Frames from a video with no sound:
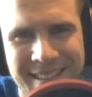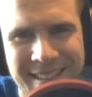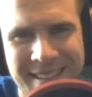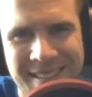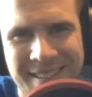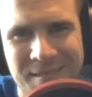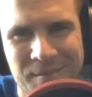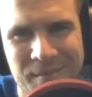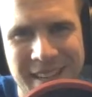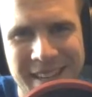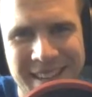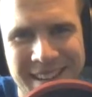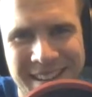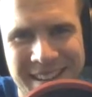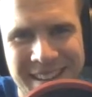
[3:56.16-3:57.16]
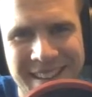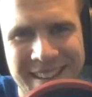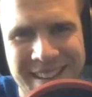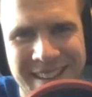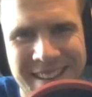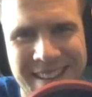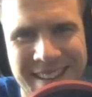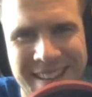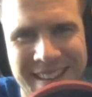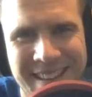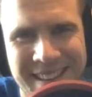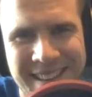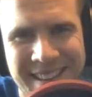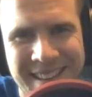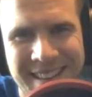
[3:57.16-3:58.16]

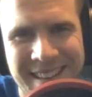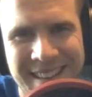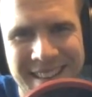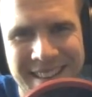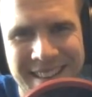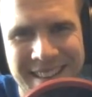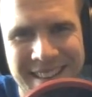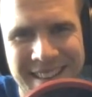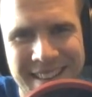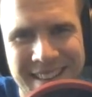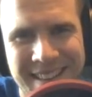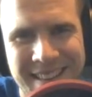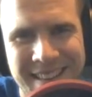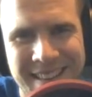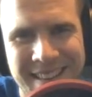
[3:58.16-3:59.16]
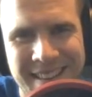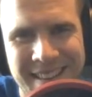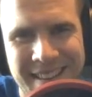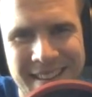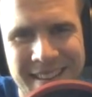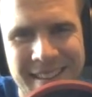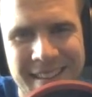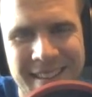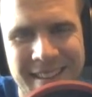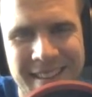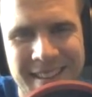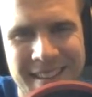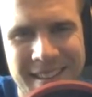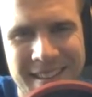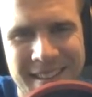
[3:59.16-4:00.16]

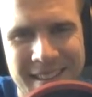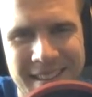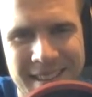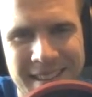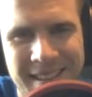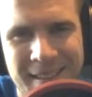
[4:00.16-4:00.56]
(silent)